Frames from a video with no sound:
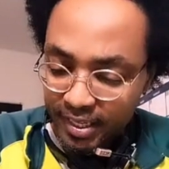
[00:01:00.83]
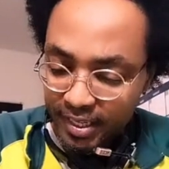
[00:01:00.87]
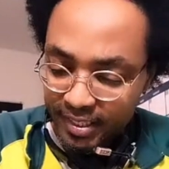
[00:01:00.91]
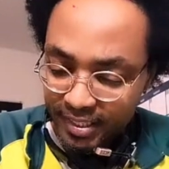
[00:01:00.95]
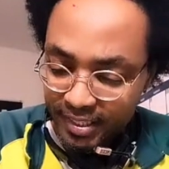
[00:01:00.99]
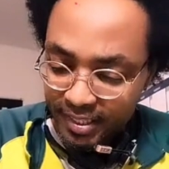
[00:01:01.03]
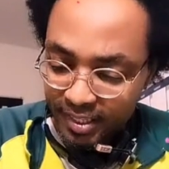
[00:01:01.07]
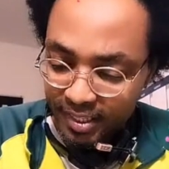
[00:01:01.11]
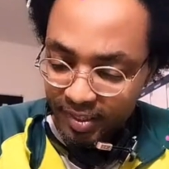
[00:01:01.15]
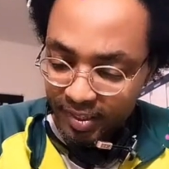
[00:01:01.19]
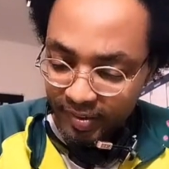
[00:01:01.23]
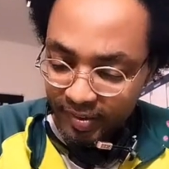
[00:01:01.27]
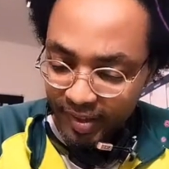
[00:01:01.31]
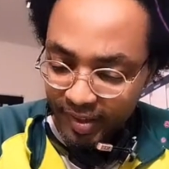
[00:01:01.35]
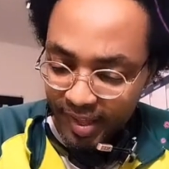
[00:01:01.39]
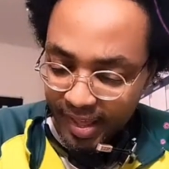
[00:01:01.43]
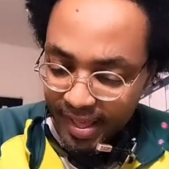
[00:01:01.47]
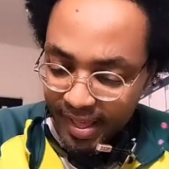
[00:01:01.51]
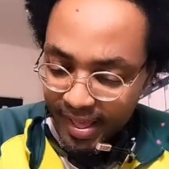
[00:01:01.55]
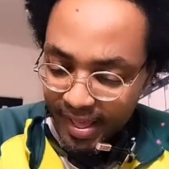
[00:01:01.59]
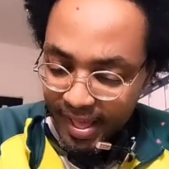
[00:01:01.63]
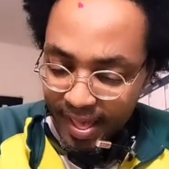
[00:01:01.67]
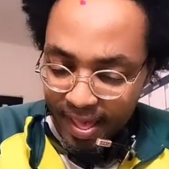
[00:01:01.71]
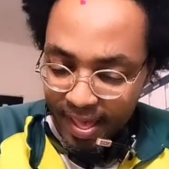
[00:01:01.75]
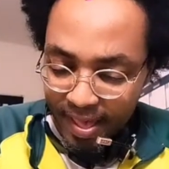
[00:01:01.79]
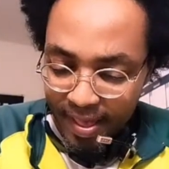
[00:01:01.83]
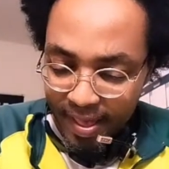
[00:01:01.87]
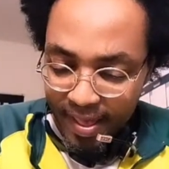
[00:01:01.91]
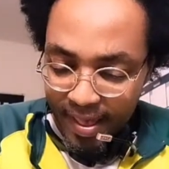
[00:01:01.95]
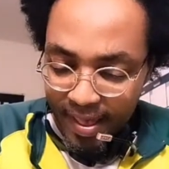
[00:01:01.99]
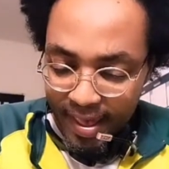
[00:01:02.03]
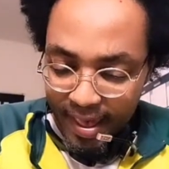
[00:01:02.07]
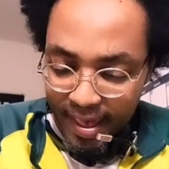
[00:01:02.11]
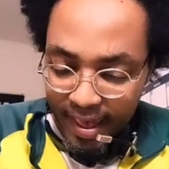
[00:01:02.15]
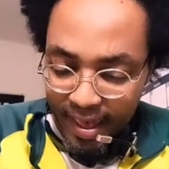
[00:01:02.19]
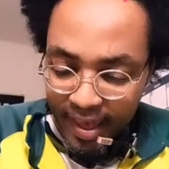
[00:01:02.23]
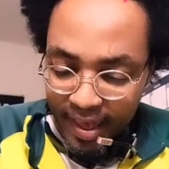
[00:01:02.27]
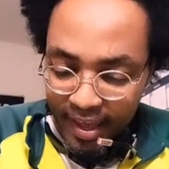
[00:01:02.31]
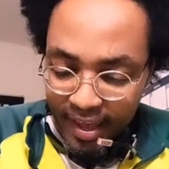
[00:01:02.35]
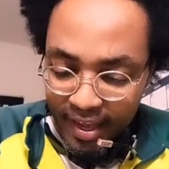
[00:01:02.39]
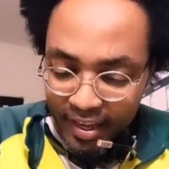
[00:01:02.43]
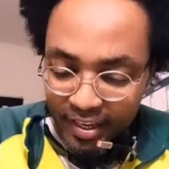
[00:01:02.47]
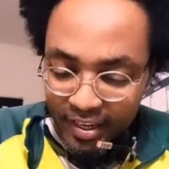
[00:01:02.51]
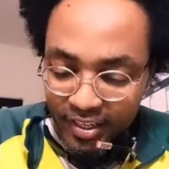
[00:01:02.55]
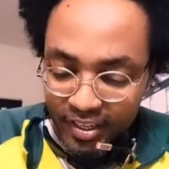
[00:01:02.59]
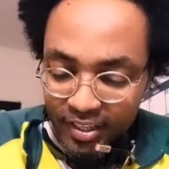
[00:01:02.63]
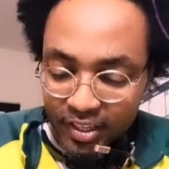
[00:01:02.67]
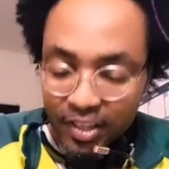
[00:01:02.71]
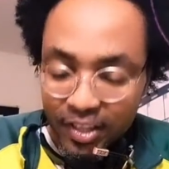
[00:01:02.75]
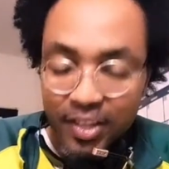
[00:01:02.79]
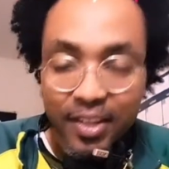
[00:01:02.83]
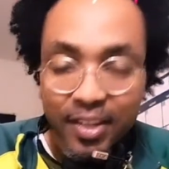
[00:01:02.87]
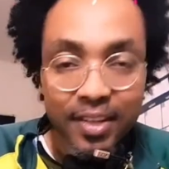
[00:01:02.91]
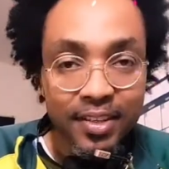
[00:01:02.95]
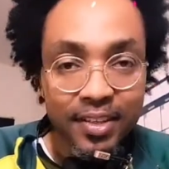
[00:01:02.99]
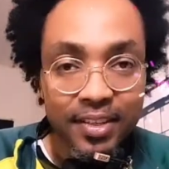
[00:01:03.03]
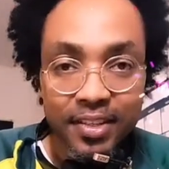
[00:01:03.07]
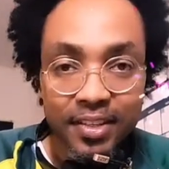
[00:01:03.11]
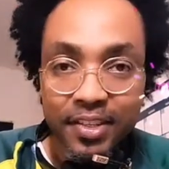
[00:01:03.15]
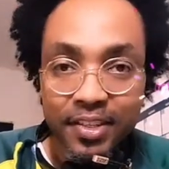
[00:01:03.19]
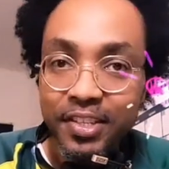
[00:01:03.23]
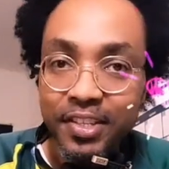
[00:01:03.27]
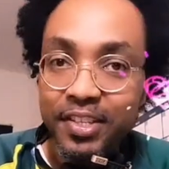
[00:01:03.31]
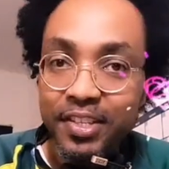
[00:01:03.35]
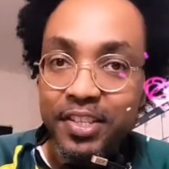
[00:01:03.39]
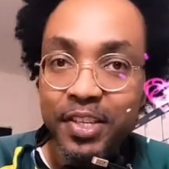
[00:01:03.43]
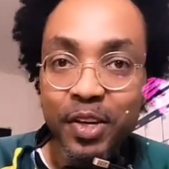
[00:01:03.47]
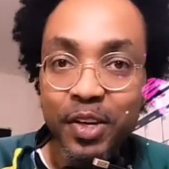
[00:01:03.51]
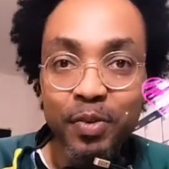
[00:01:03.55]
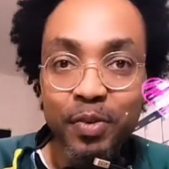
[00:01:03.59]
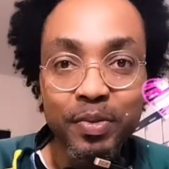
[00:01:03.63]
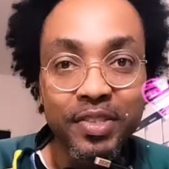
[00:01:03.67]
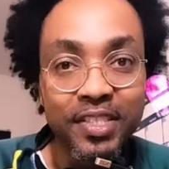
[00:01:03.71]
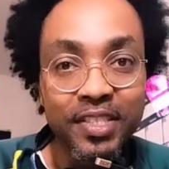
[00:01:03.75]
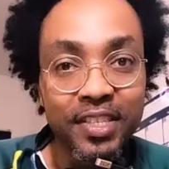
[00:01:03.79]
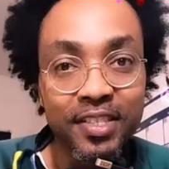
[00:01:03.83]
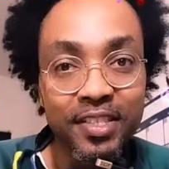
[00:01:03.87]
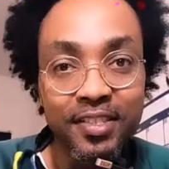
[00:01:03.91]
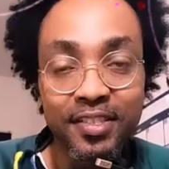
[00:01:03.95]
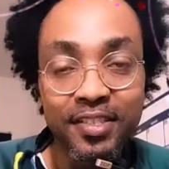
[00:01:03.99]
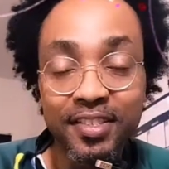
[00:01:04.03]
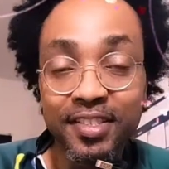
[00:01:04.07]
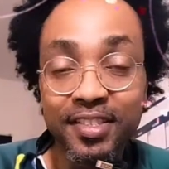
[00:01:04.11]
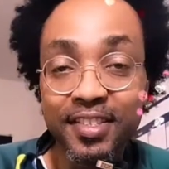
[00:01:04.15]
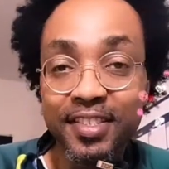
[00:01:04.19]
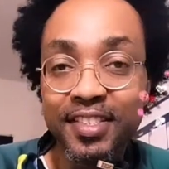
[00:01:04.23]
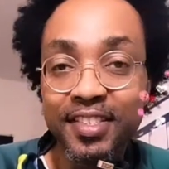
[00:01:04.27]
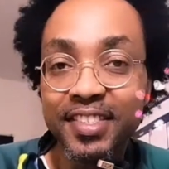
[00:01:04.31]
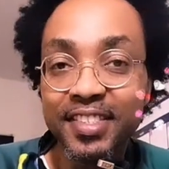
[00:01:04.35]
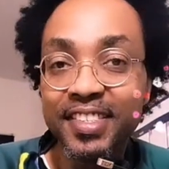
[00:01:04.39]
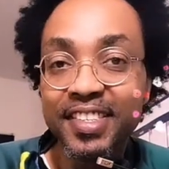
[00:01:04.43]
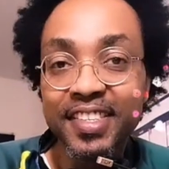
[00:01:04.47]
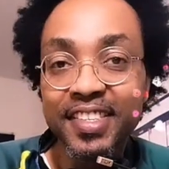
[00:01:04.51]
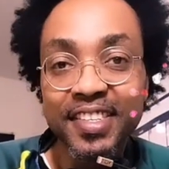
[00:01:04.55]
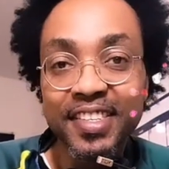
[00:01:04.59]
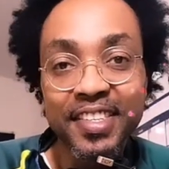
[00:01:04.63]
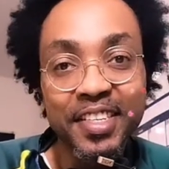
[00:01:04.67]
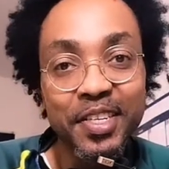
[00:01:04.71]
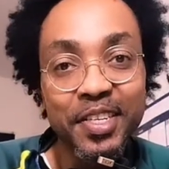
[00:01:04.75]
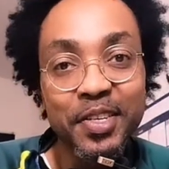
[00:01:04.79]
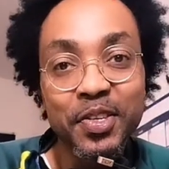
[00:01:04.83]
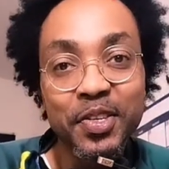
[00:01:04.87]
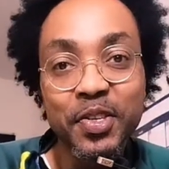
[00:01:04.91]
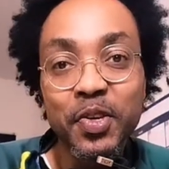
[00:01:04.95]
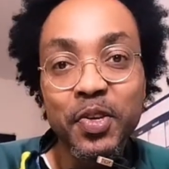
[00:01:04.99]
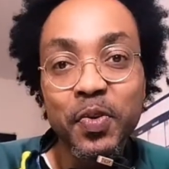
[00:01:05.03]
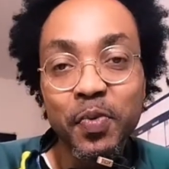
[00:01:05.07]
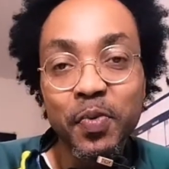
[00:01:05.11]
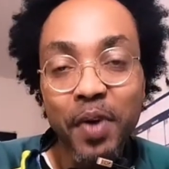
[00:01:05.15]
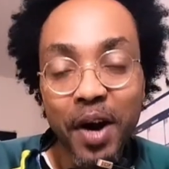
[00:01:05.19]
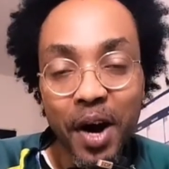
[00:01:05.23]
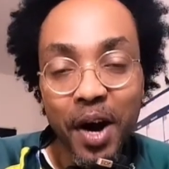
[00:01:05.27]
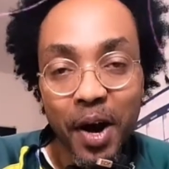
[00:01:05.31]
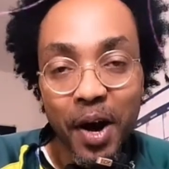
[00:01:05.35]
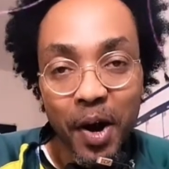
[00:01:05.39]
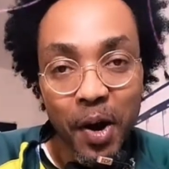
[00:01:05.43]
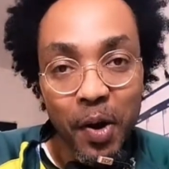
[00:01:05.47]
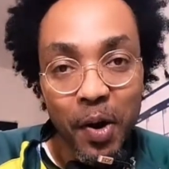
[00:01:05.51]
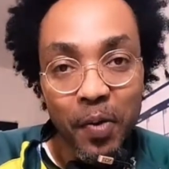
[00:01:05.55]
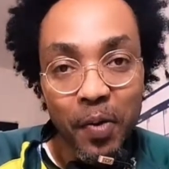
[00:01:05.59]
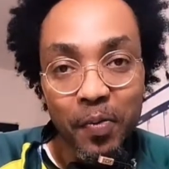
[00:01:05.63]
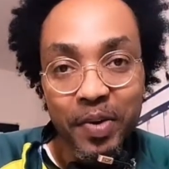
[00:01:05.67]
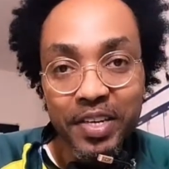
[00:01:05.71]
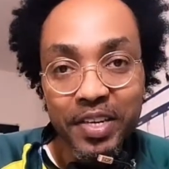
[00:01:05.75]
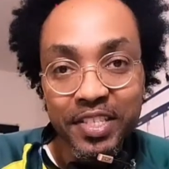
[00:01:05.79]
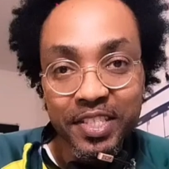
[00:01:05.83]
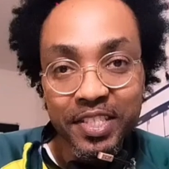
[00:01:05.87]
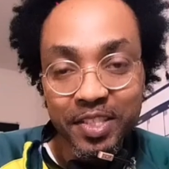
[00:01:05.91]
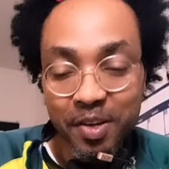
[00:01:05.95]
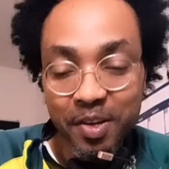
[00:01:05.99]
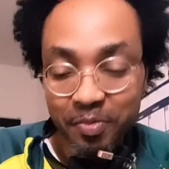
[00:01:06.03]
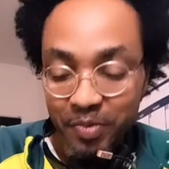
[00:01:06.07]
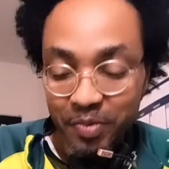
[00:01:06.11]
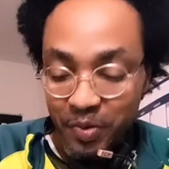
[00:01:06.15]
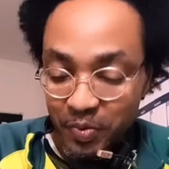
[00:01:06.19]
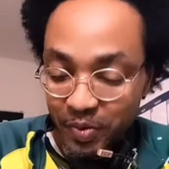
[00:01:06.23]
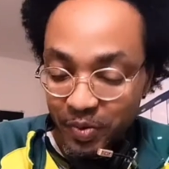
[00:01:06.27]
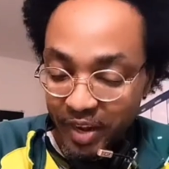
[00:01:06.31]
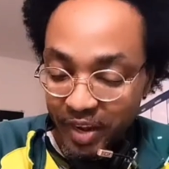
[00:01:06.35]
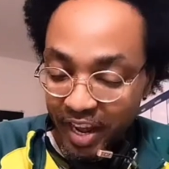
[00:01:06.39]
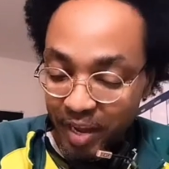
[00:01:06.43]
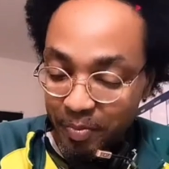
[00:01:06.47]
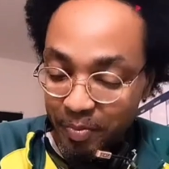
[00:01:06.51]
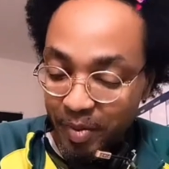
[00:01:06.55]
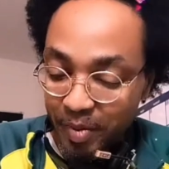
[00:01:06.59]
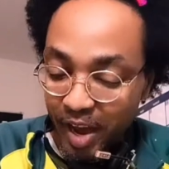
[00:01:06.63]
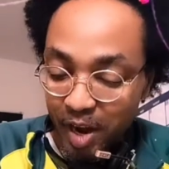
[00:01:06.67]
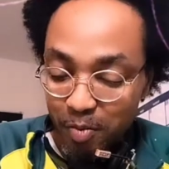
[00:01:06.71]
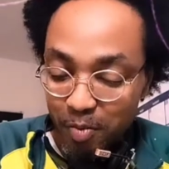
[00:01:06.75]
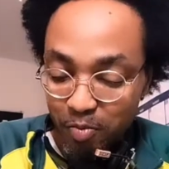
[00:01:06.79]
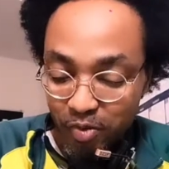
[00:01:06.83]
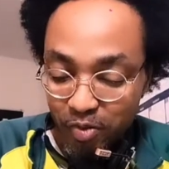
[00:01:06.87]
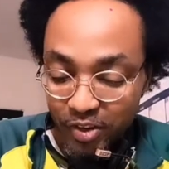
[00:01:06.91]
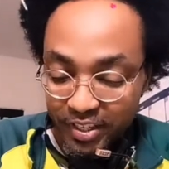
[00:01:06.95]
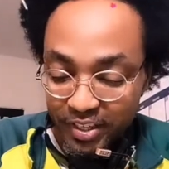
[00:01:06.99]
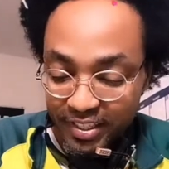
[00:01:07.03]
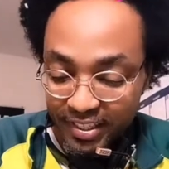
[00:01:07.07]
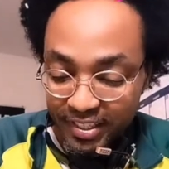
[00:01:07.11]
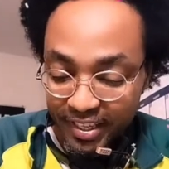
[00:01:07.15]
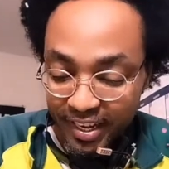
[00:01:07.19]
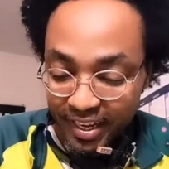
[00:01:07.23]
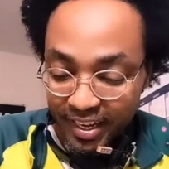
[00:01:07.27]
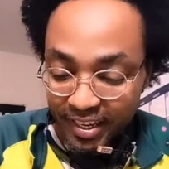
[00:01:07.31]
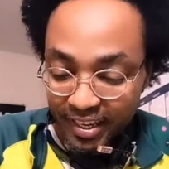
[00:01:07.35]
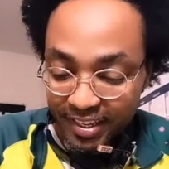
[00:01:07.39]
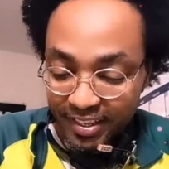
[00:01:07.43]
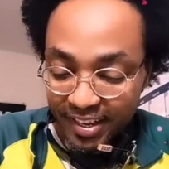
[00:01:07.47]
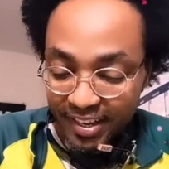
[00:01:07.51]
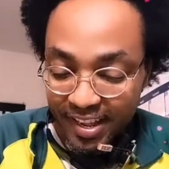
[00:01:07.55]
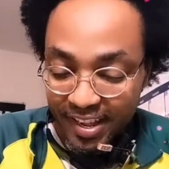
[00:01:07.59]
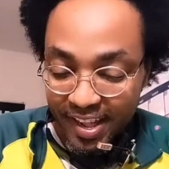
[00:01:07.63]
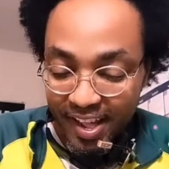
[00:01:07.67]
stuff. And yo, sister, you always come through, Amy. I appreciate it.